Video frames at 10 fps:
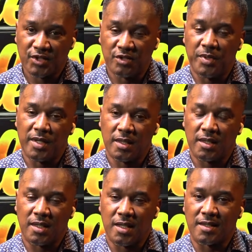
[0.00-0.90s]
And
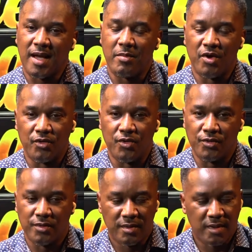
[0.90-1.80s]
Amadou Pinnick in
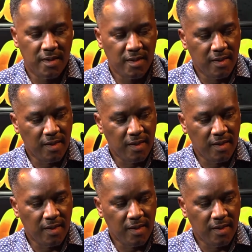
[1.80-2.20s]
Cameroon